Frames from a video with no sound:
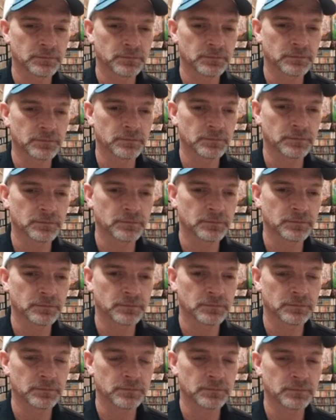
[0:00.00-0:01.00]

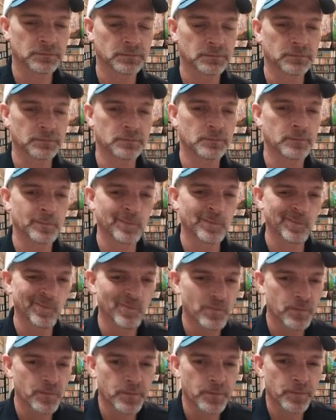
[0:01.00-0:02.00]

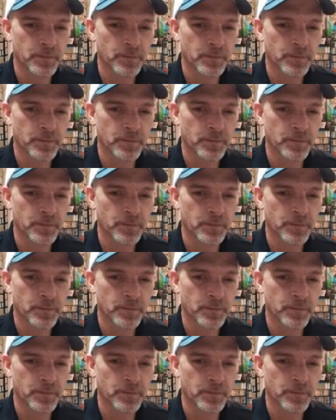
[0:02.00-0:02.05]
This person isn't speaking.